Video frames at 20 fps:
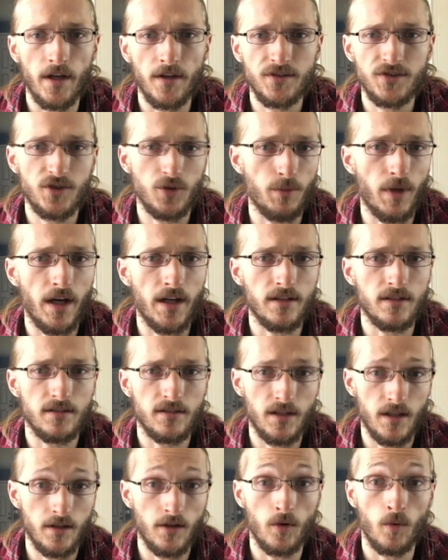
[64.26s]
else, you might
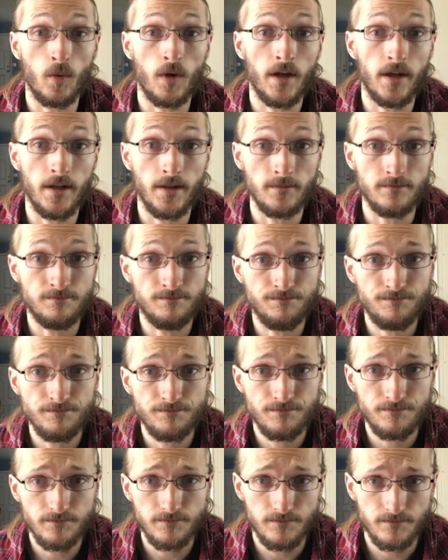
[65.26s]
get your way.
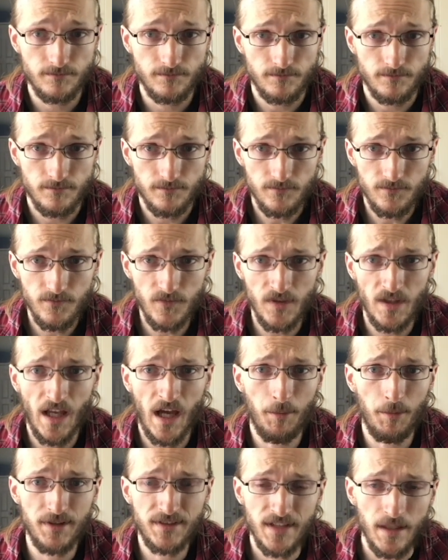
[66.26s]

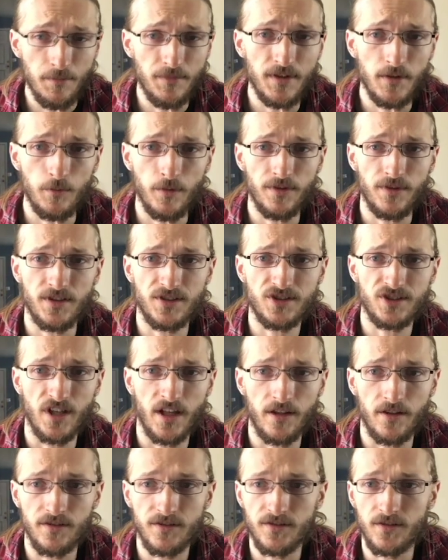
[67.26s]
I'm attempting with this
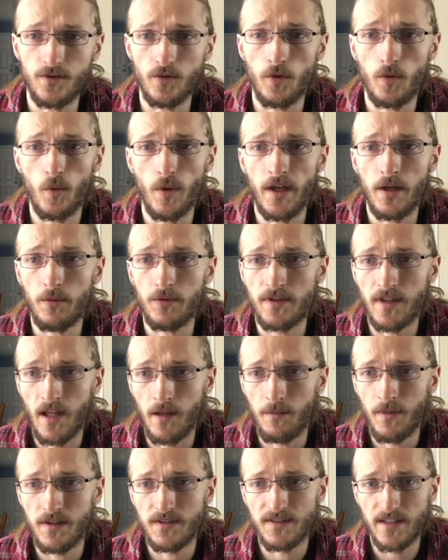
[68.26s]
channel to do away with
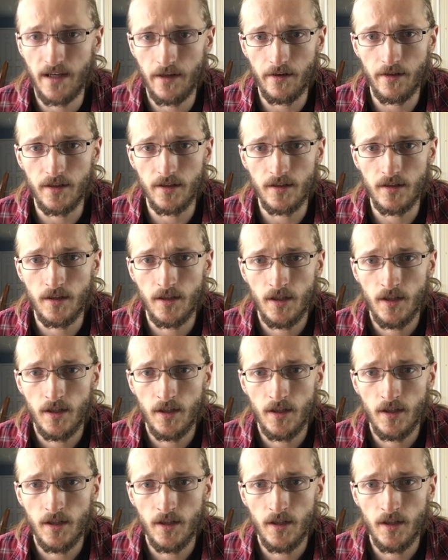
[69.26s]
that mentality